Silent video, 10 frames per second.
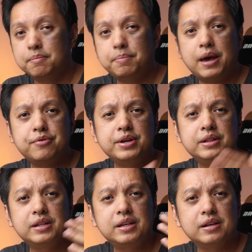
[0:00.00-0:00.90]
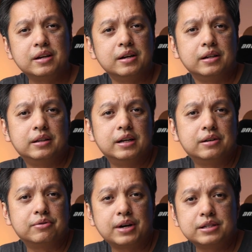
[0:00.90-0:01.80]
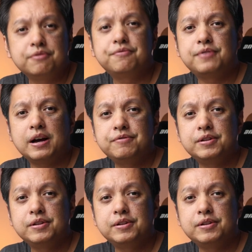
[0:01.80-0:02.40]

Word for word: Pairing the, the Ryzen 5